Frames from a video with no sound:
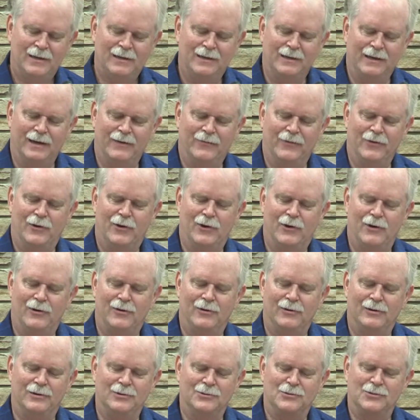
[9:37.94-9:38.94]
down the
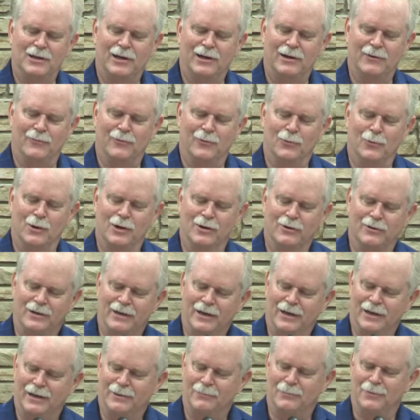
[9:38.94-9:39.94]
hall. He's kind of a weird
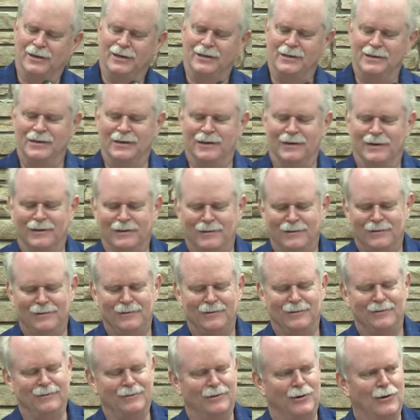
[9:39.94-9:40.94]
guy, but he
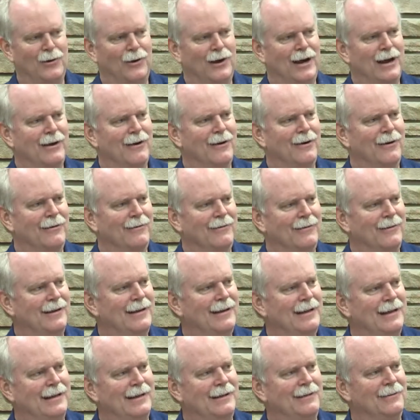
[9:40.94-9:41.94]
long-haired.
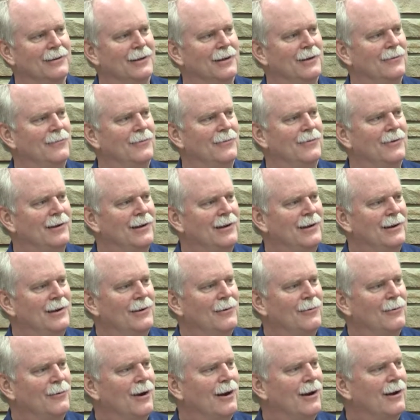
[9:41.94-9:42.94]
He loved
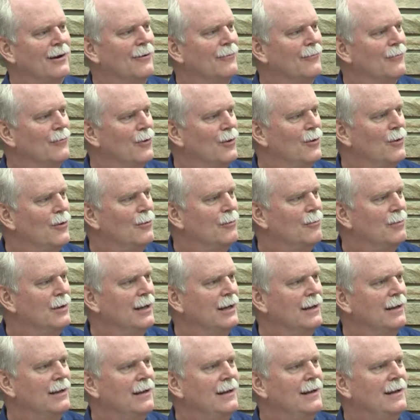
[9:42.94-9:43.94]
rock and roll,
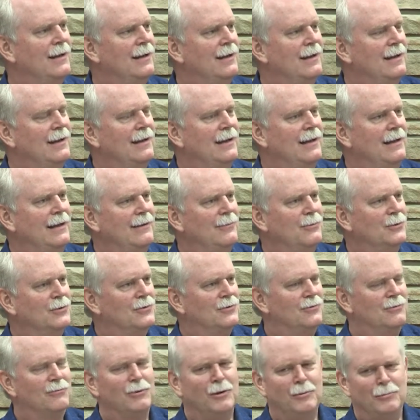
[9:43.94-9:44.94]
but
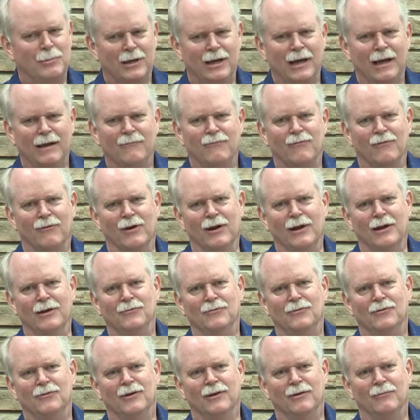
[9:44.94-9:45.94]
we became
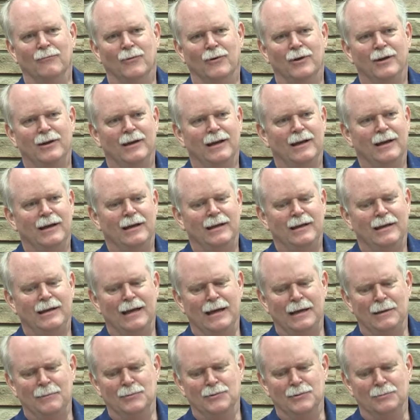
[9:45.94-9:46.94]
friends. And one day he
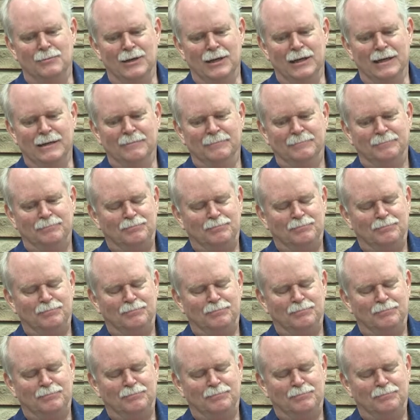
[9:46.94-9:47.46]
came to me